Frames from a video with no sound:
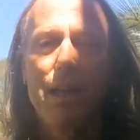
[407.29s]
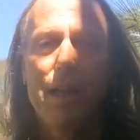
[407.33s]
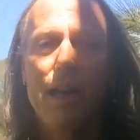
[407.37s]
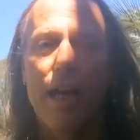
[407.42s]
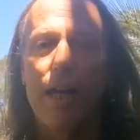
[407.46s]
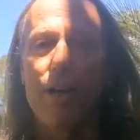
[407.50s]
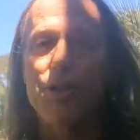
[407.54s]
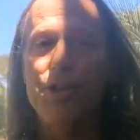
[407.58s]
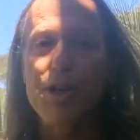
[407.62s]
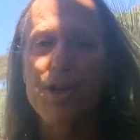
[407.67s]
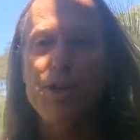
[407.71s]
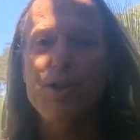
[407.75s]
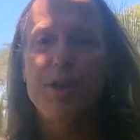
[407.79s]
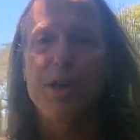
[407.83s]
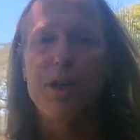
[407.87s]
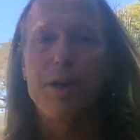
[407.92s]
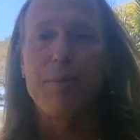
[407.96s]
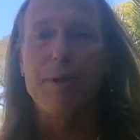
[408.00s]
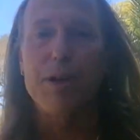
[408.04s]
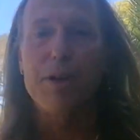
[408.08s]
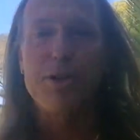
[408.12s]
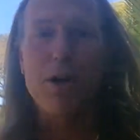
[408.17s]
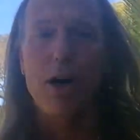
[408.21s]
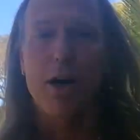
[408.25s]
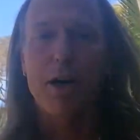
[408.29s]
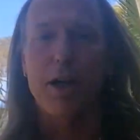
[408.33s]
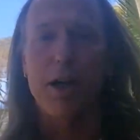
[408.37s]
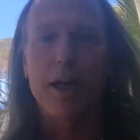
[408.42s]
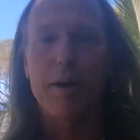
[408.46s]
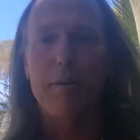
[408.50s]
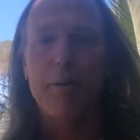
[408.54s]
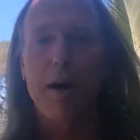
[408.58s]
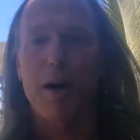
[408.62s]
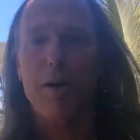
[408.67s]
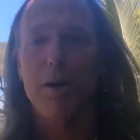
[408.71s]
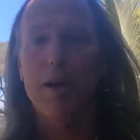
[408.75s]
And she's going to be talking
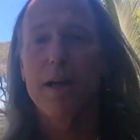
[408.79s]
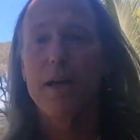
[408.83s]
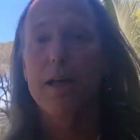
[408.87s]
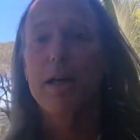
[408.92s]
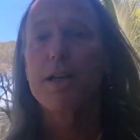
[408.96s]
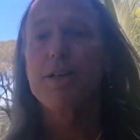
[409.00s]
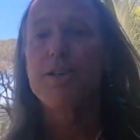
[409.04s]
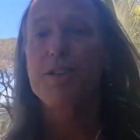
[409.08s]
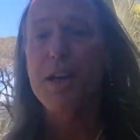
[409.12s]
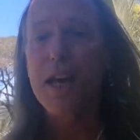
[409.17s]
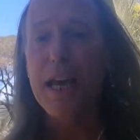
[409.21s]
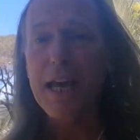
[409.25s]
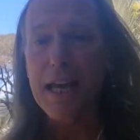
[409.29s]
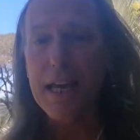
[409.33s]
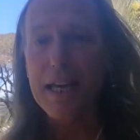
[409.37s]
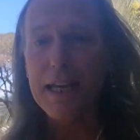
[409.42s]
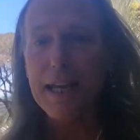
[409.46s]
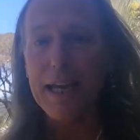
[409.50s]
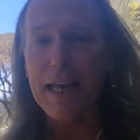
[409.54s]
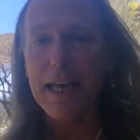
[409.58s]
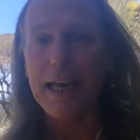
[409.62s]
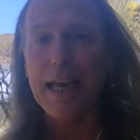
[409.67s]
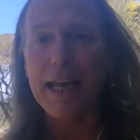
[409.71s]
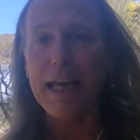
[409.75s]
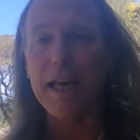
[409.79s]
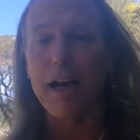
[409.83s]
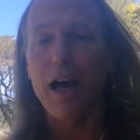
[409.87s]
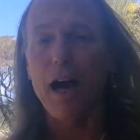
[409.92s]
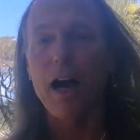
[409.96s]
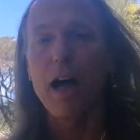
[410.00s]
about taking